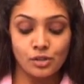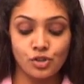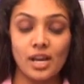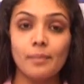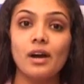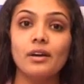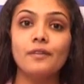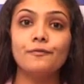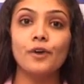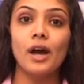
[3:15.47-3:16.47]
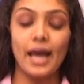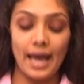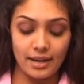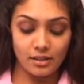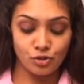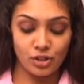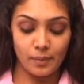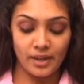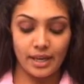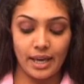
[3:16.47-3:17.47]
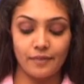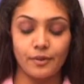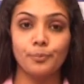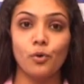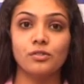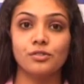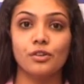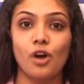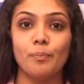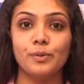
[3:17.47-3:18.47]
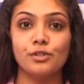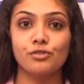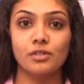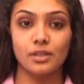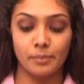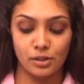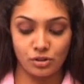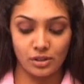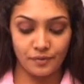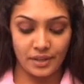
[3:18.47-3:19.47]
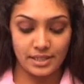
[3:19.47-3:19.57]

GMR Infra and GBK have approached the Competition Commission of